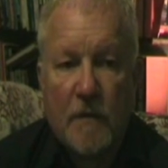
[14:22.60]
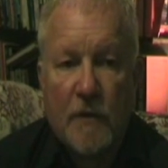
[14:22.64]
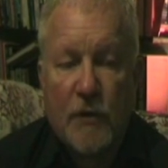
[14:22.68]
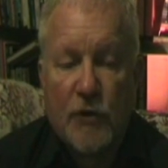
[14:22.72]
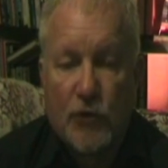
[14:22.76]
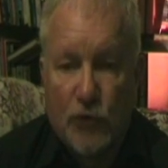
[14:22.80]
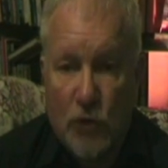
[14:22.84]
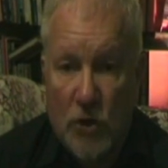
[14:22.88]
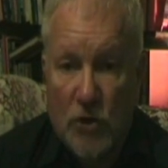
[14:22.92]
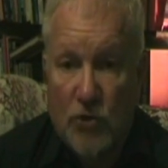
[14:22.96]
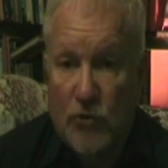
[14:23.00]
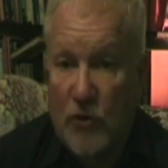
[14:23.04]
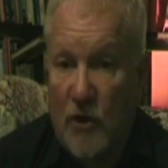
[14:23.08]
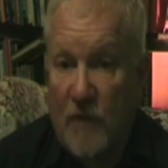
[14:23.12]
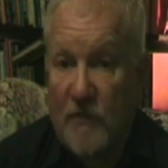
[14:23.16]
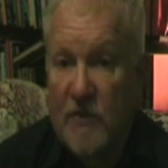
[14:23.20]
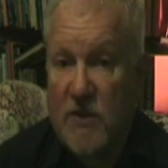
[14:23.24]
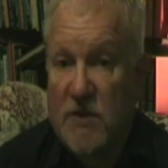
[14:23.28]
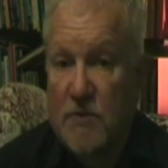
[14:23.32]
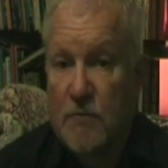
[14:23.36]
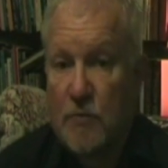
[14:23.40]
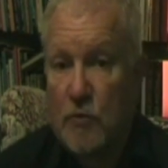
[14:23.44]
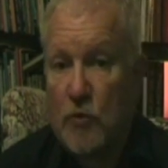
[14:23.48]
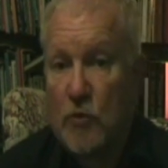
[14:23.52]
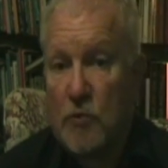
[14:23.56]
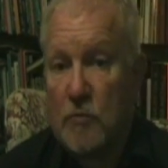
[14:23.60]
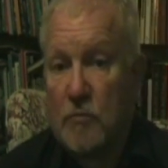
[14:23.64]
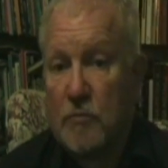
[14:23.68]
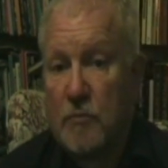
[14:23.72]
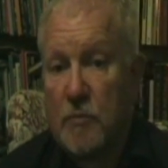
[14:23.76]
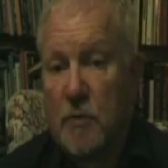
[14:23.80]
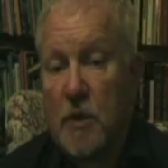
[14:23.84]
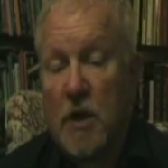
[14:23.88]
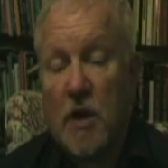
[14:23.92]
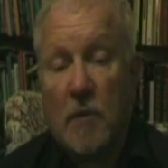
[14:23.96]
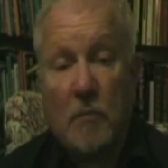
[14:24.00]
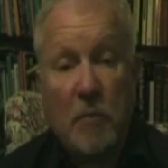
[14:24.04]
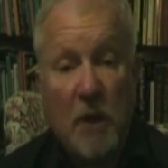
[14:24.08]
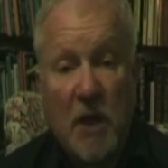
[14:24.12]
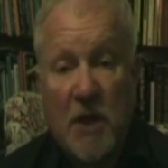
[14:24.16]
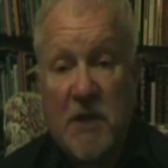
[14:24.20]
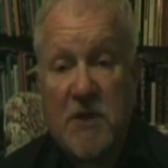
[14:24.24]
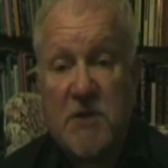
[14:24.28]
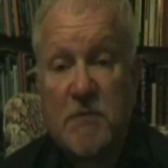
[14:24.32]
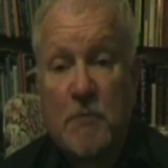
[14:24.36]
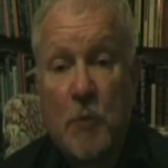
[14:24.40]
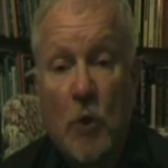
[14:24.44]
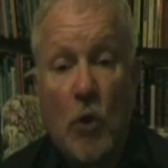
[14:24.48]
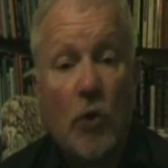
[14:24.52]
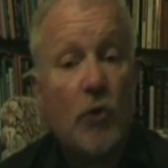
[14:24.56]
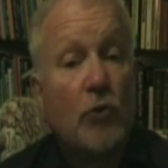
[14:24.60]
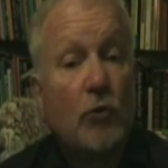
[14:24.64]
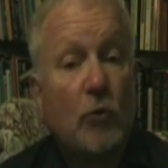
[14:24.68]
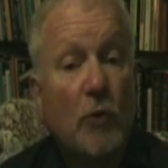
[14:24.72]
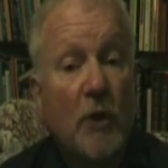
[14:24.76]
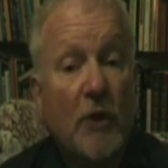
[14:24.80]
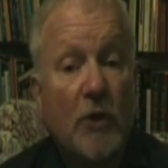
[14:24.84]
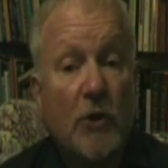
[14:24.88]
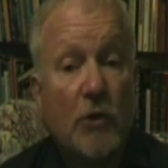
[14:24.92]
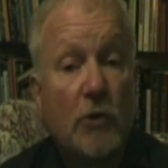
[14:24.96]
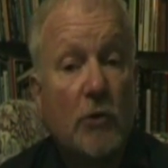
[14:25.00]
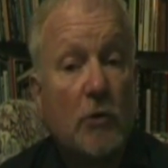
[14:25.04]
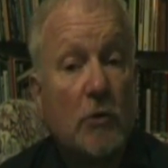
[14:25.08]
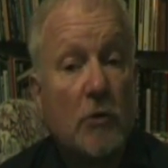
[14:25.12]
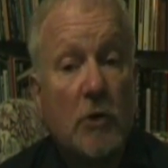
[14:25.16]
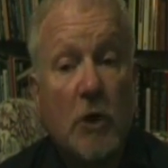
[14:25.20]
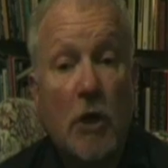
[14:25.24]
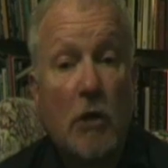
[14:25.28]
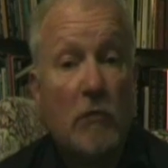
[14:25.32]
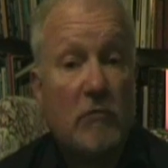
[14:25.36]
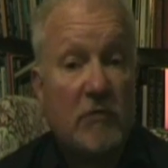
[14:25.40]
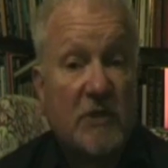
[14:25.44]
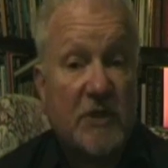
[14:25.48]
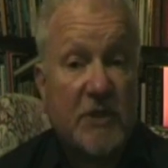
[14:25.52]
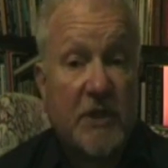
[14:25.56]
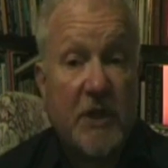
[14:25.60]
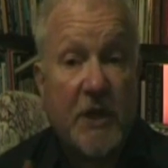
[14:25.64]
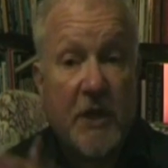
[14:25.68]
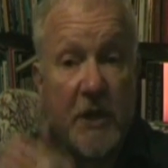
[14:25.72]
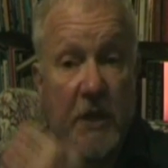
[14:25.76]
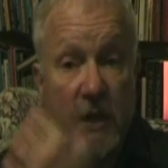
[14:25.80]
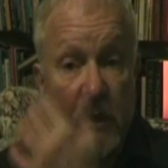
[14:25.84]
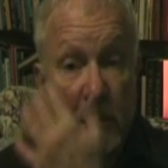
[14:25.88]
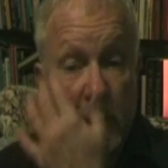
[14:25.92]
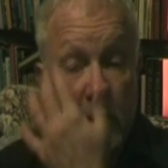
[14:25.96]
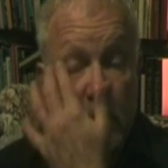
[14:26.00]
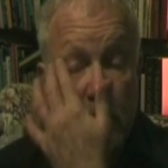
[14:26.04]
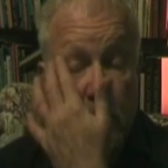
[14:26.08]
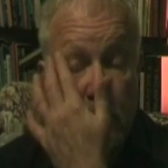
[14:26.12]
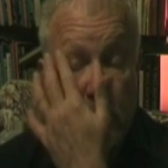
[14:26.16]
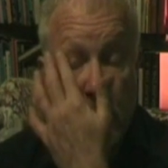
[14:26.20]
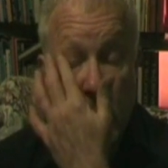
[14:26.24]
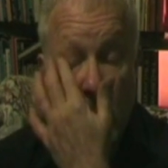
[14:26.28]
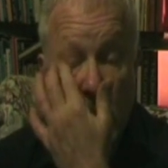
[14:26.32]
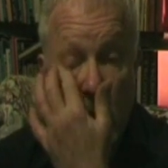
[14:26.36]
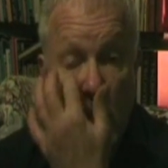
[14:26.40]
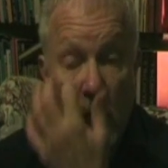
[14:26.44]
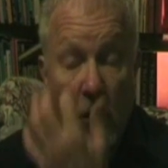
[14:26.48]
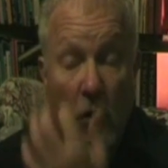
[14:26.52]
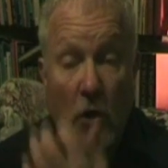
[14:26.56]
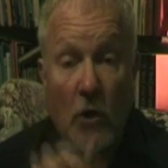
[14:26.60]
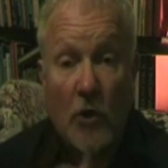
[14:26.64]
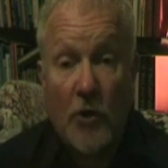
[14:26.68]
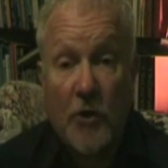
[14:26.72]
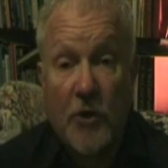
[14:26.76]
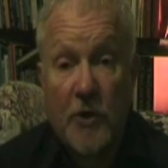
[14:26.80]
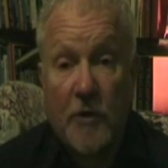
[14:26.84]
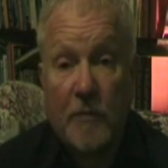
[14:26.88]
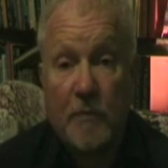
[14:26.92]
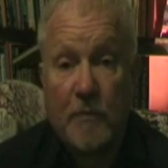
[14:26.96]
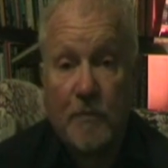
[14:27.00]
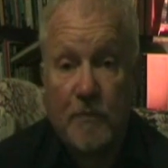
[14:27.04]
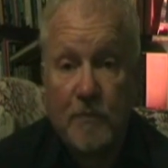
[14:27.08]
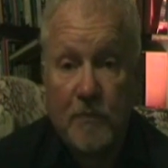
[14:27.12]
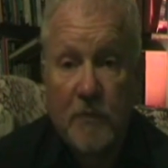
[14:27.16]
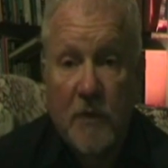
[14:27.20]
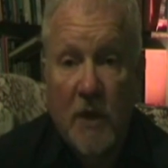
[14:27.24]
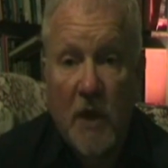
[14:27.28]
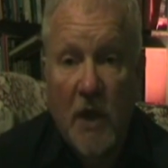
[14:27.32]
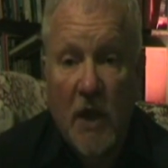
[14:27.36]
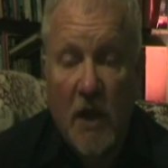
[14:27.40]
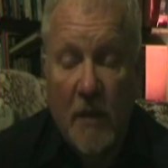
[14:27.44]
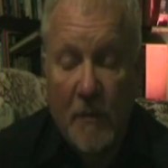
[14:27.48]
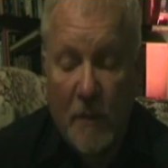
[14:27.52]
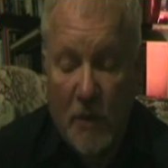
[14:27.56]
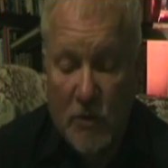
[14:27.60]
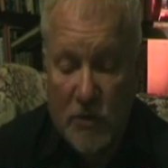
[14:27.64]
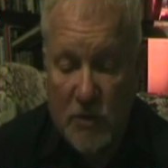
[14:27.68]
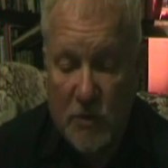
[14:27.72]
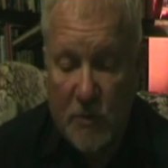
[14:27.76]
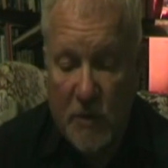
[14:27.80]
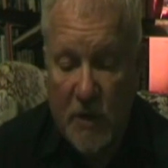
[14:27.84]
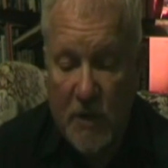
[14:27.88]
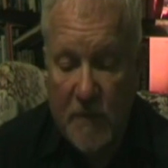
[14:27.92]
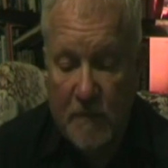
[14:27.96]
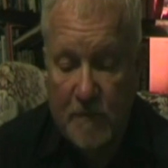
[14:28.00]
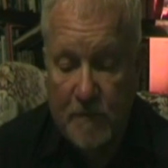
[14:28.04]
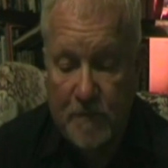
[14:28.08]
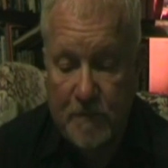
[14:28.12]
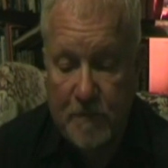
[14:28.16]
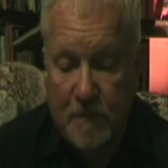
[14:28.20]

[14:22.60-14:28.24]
the truck driver's blind spot when you're overtaking on a motorway.